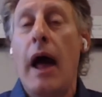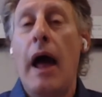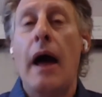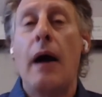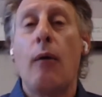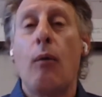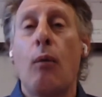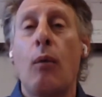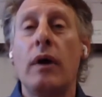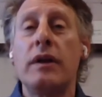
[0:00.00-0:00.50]

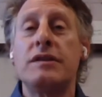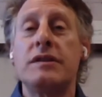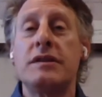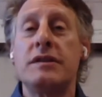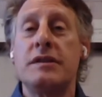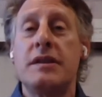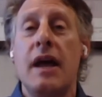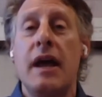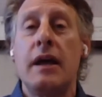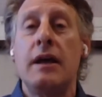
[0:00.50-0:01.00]
at what
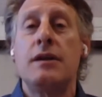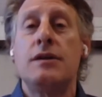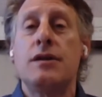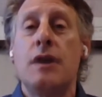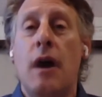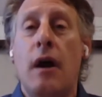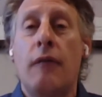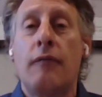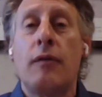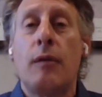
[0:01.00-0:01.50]

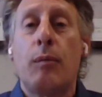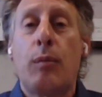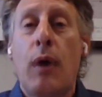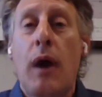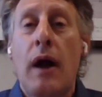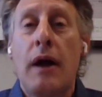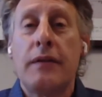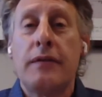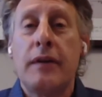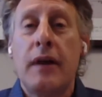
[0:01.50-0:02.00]
stage of the
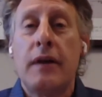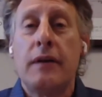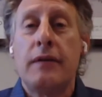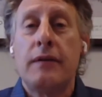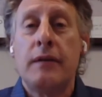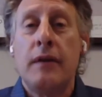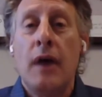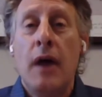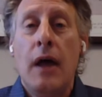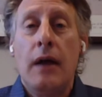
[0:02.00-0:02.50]
process
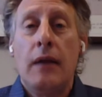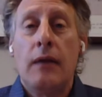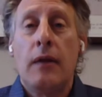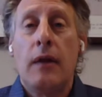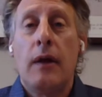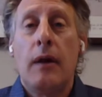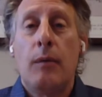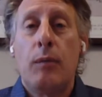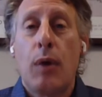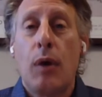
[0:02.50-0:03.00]

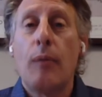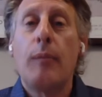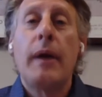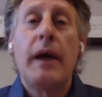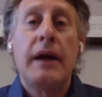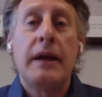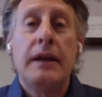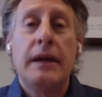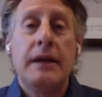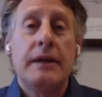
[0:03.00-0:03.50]
the
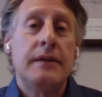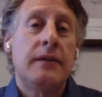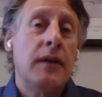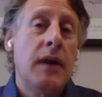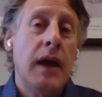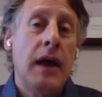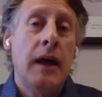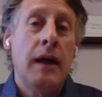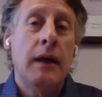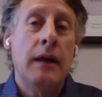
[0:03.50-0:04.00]
probate is
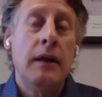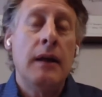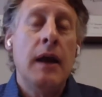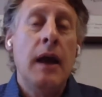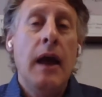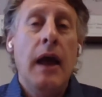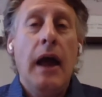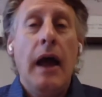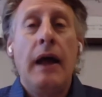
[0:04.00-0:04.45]
in,